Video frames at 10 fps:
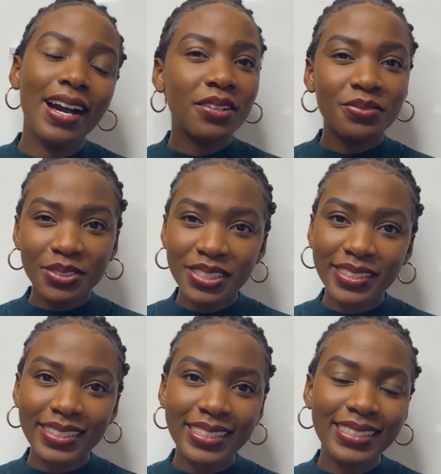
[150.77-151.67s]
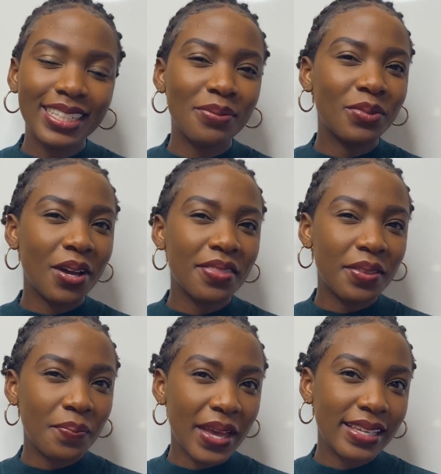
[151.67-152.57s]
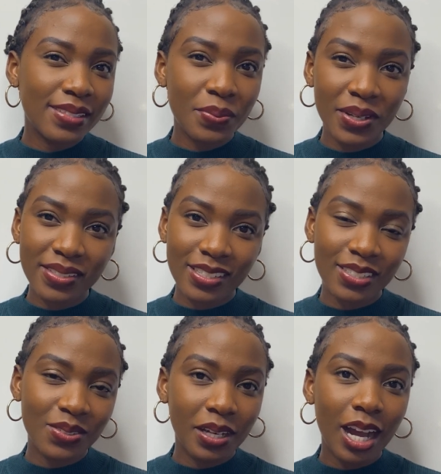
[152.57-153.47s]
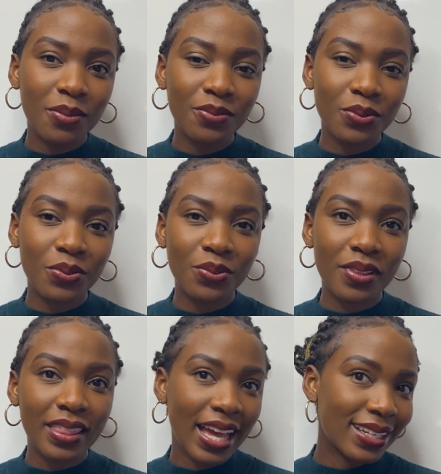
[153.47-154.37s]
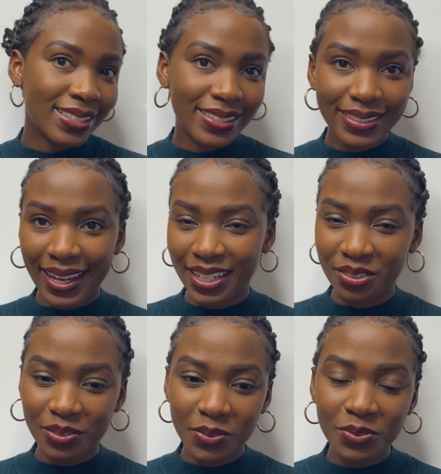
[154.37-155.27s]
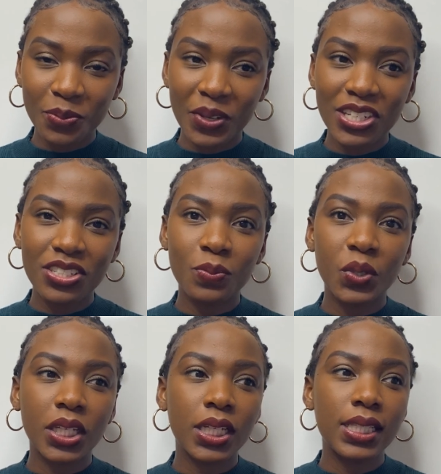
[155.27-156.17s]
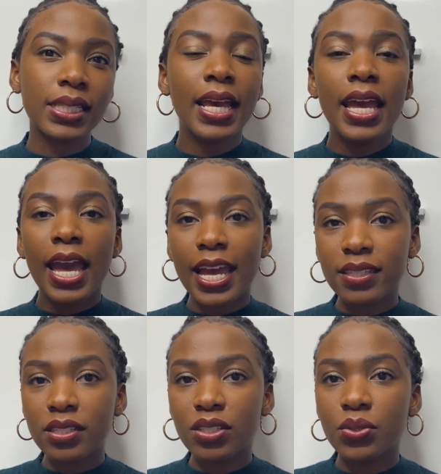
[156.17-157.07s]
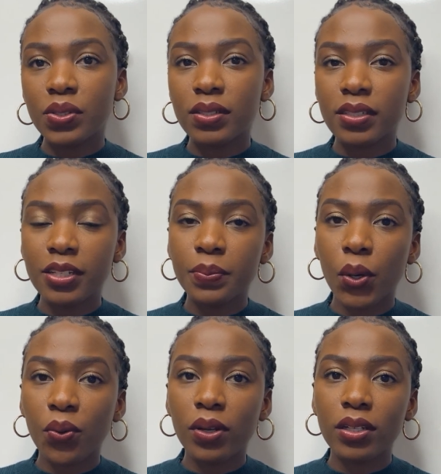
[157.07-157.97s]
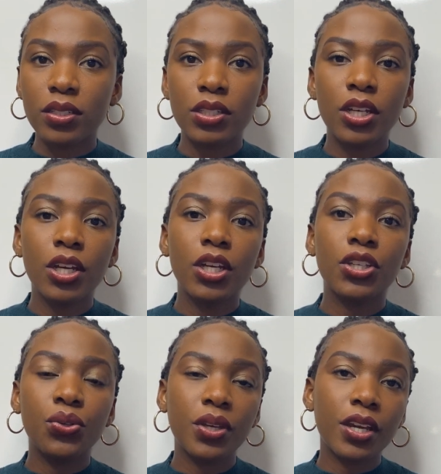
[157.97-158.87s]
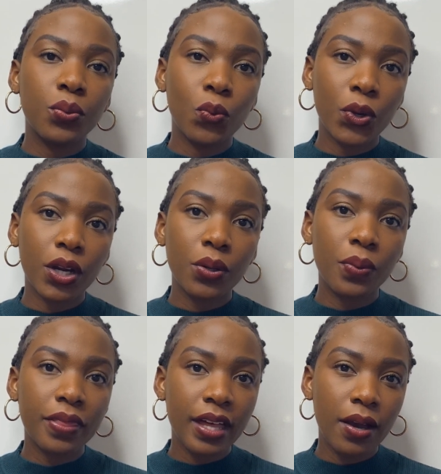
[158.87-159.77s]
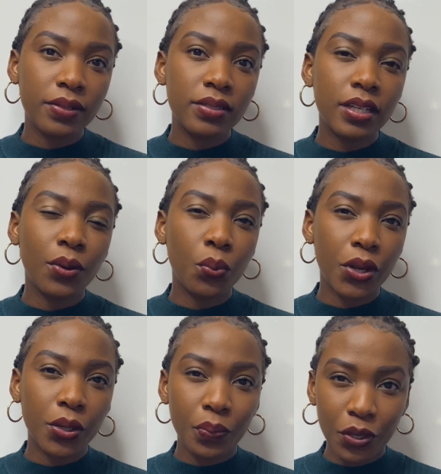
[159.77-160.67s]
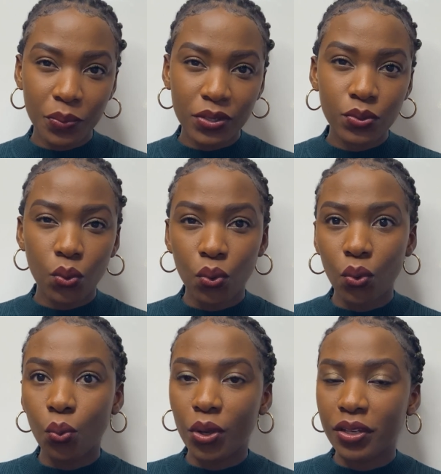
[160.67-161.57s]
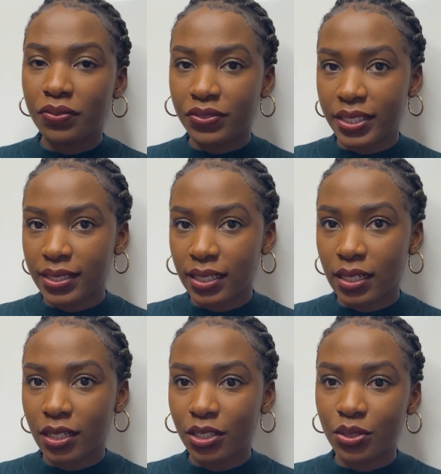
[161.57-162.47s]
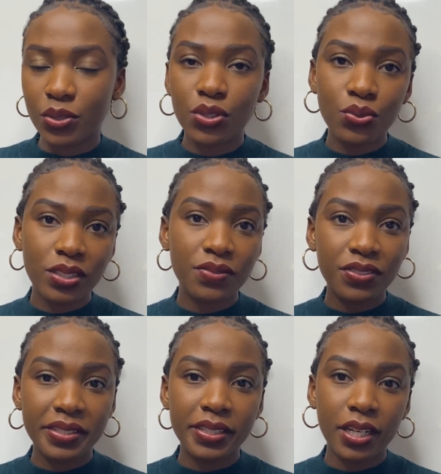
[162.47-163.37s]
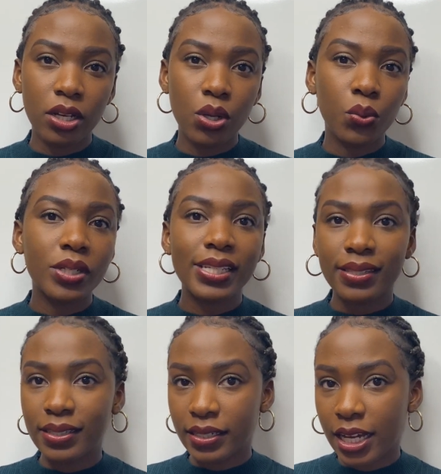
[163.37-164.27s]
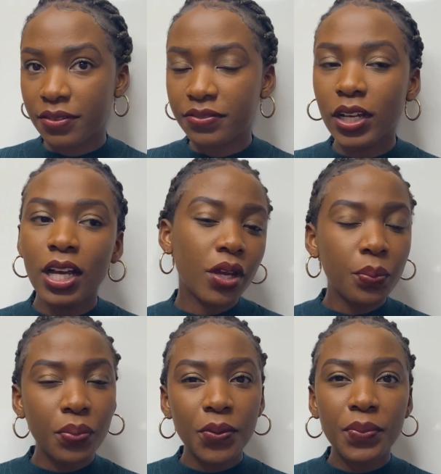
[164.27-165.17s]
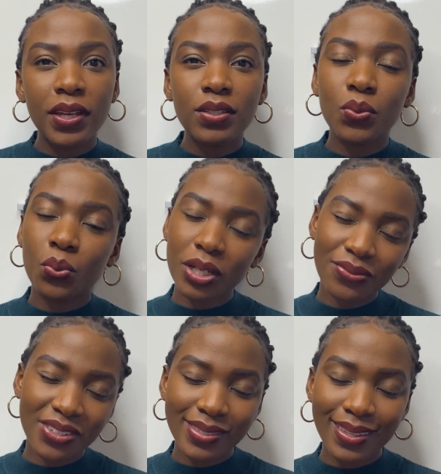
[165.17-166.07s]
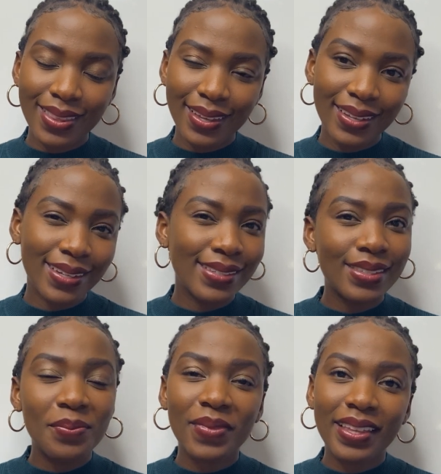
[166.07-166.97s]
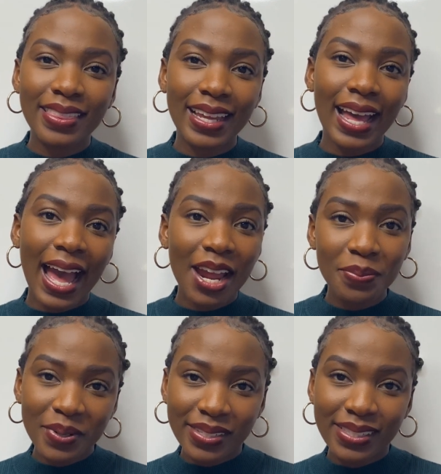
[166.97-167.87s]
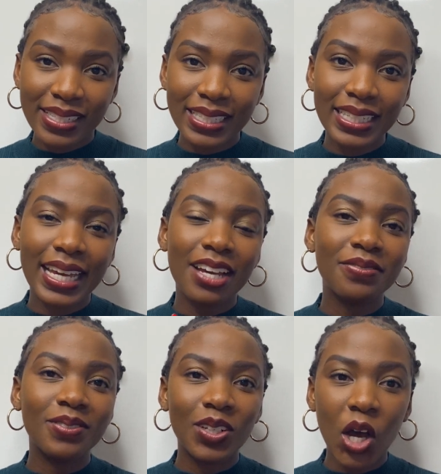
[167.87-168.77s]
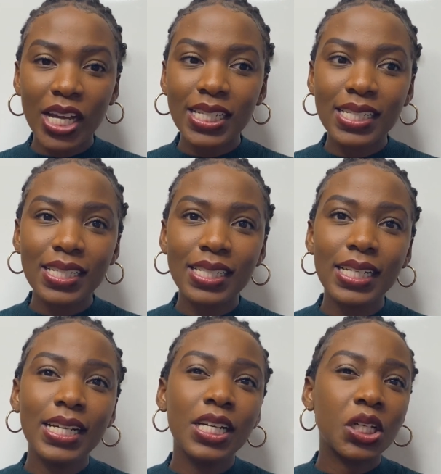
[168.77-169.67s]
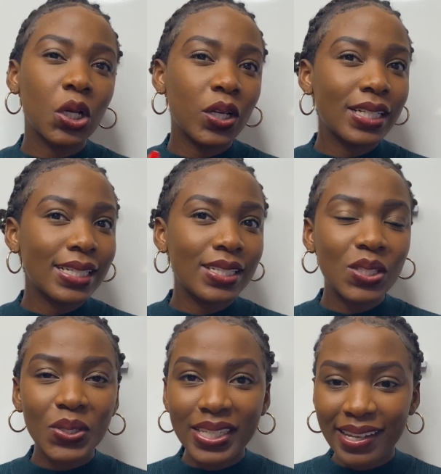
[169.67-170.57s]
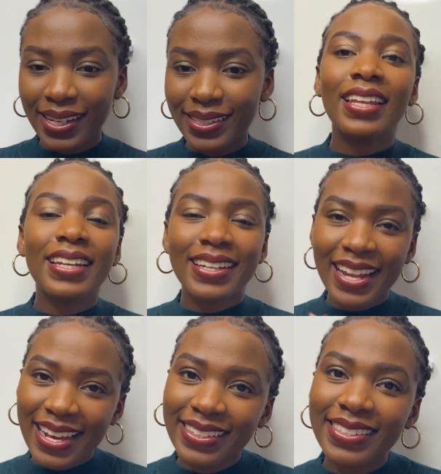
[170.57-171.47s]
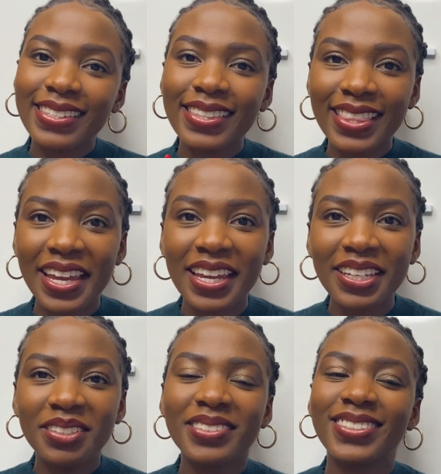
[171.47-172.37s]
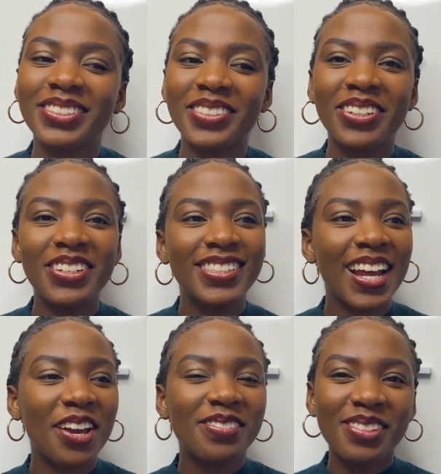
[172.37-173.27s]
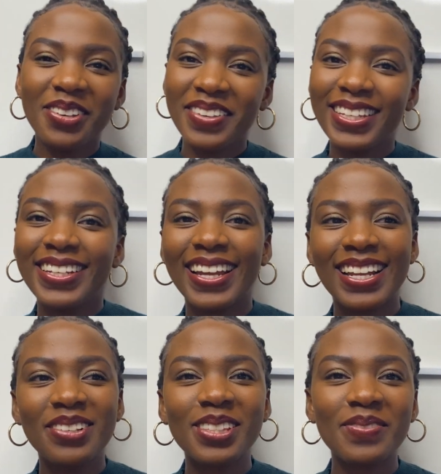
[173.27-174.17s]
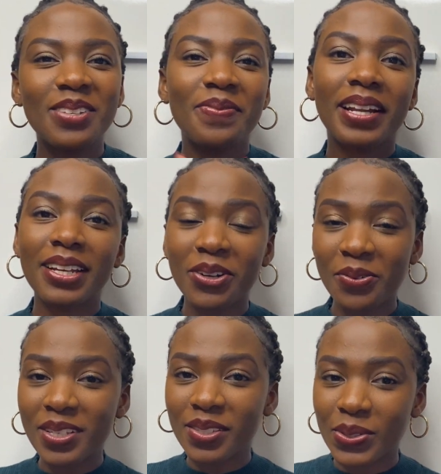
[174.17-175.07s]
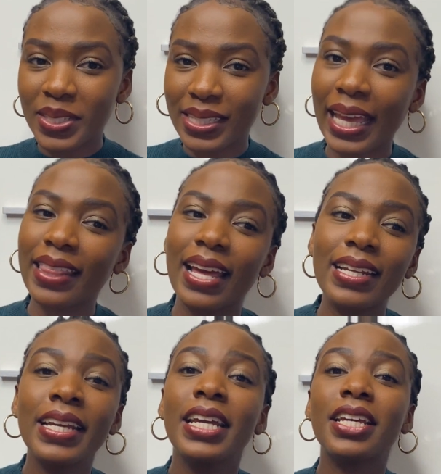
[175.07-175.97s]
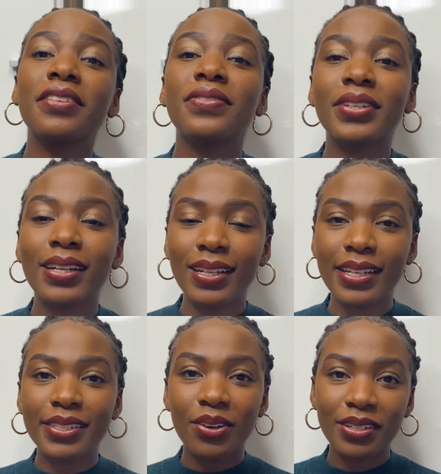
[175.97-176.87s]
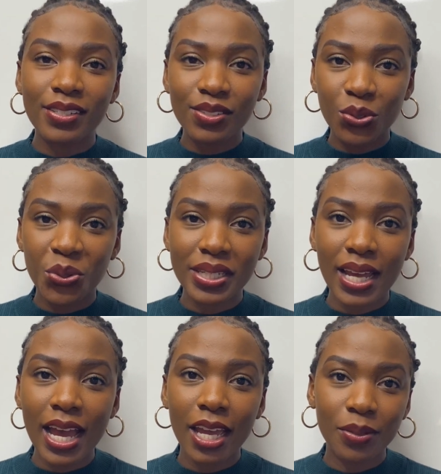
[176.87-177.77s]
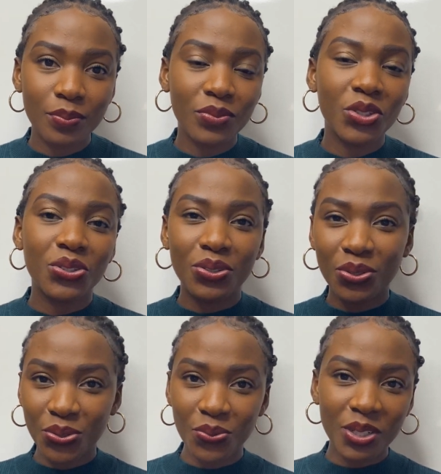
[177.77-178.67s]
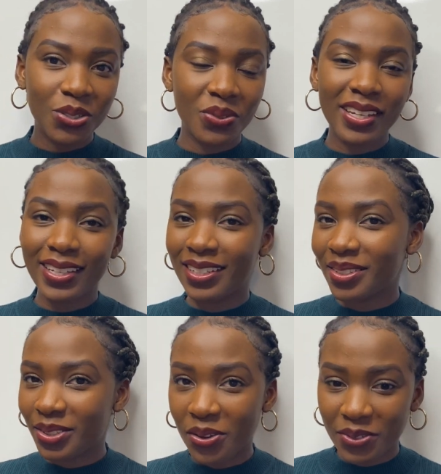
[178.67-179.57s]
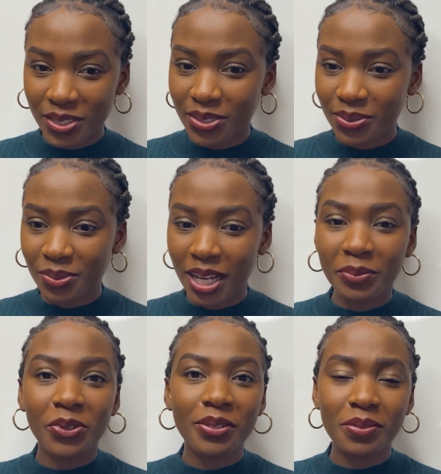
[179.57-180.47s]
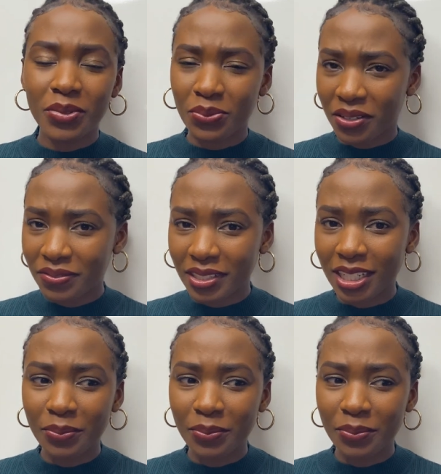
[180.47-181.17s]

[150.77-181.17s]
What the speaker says: Unfortunately, I'm not the best person to come for that kind of information, because as a student in Poland, you can work without a work permit or work visa. Your student visa alone is enough. Work permit, work visa thing is something that I personally have not gotten into yet. The next thing, oh my gosh, I have so many announcements, but I always do say that if you clicked on a story time, you knew what you were getting yourself into. I'm going to be waffling.